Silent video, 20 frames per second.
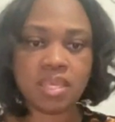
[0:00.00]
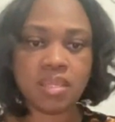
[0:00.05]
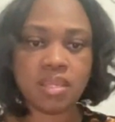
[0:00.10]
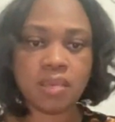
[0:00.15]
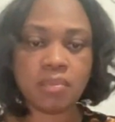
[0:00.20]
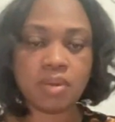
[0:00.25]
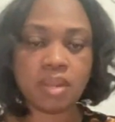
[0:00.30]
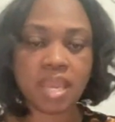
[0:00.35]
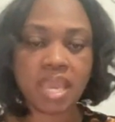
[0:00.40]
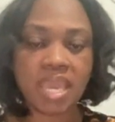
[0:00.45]

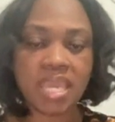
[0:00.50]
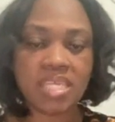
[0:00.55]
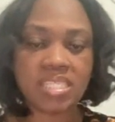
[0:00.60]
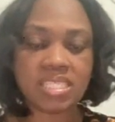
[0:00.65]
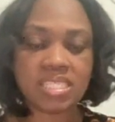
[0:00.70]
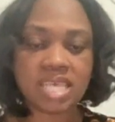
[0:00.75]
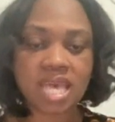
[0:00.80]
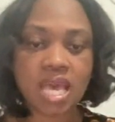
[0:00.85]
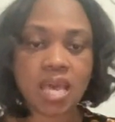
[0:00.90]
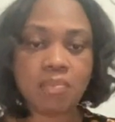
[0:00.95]
number
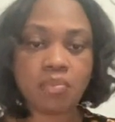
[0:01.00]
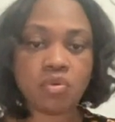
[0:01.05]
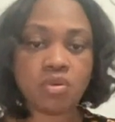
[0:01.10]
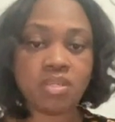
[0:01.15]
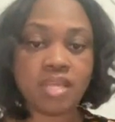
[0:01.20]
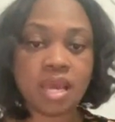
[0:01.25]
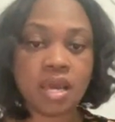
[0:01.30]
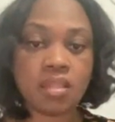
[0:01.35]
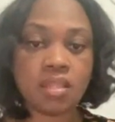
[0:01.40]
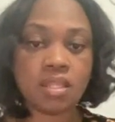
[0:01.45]
ASAP or
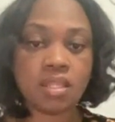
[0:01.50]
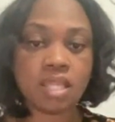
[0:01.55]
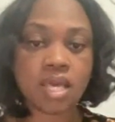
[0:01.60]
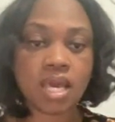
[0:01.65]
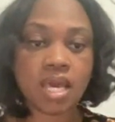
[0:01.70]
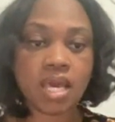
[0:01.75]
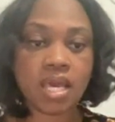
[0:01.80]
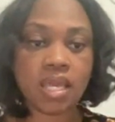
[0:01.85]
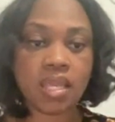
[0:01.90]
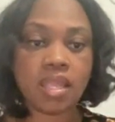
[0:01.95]
down the
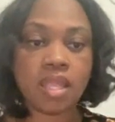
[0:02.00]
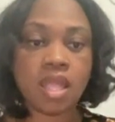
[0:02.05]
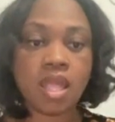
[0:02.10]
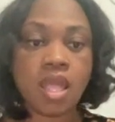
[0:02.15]
line?